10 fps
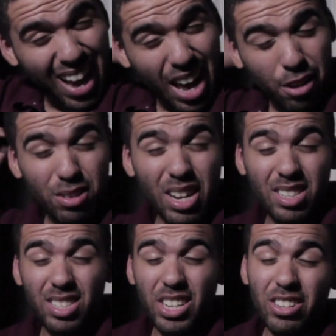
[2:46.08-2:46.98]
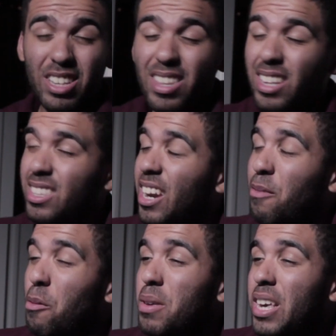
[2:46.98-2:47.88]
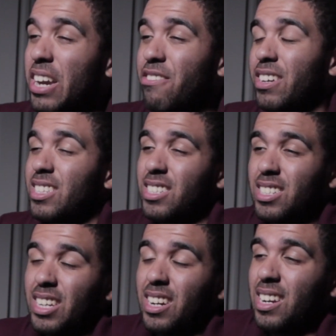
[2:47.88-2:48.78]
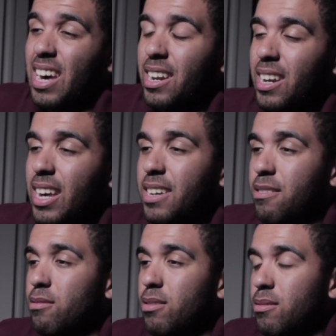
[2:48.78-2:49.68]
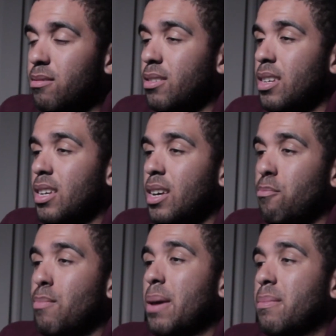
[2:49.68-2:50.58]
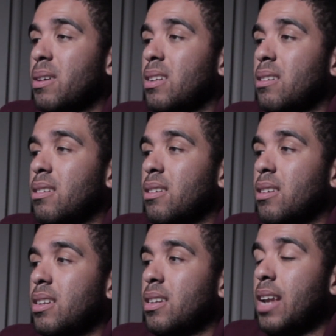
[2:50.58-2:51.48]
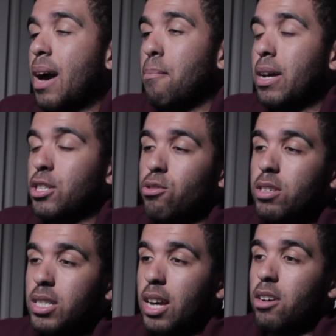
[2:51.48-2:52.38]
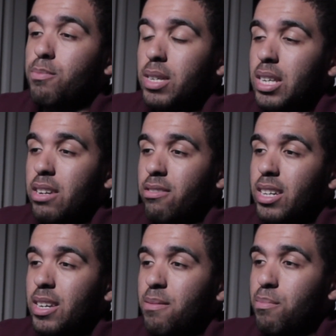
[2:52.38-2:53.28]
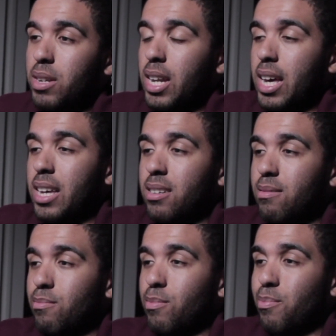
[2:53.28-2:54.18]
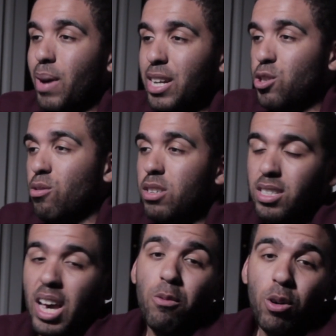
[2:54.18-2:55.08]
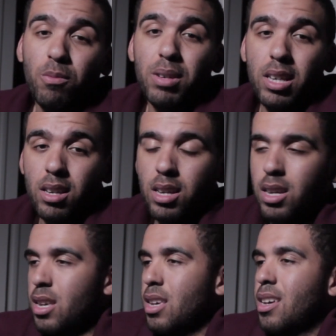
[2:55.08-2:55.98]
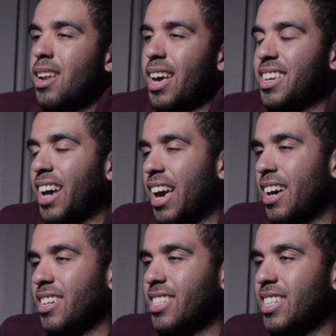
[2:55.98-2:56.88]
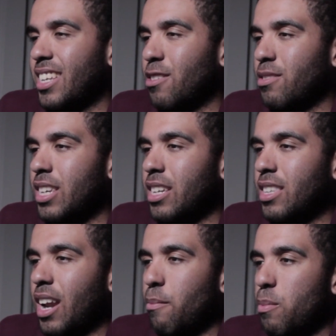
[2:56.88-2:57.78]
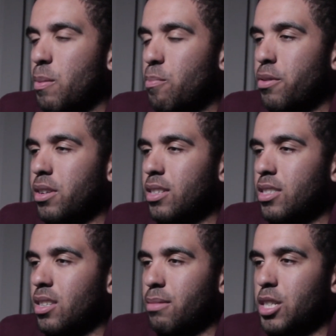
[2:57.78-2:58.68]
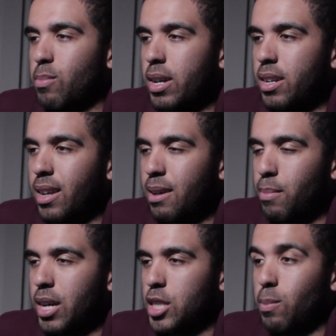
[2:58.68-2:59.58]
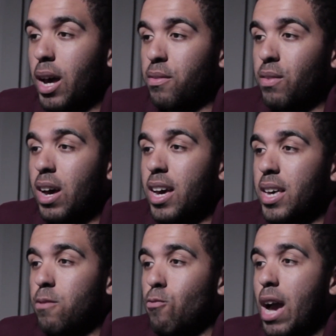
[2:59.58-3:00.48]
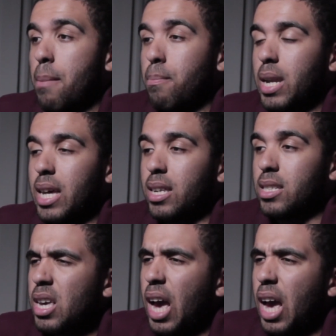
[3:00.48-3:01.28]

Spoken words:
I don't necessarily think that I'm gonna be hearing this shit a lot. Like, maybe not by choice I'll be hearing it, but like by choice I won't be. Like, I honestly don't think that I'm gonna be putting this on my Spotify rap playlist.